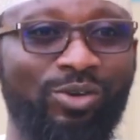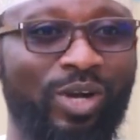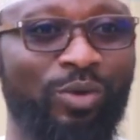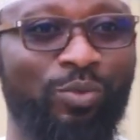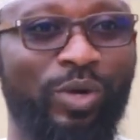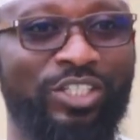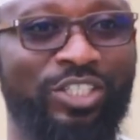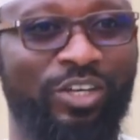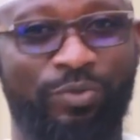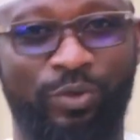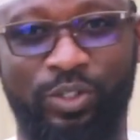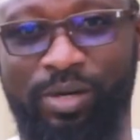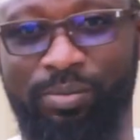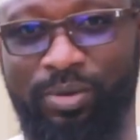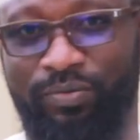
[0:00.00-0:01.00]
Look at what Sheikh
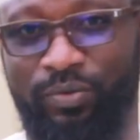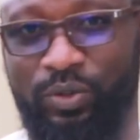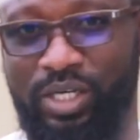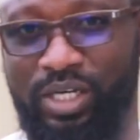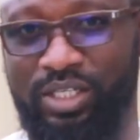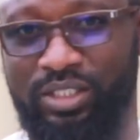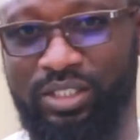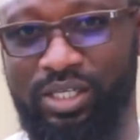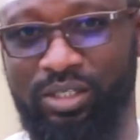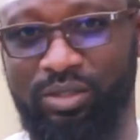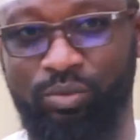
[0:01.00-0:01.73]
Fawzan bin Fawzan is saying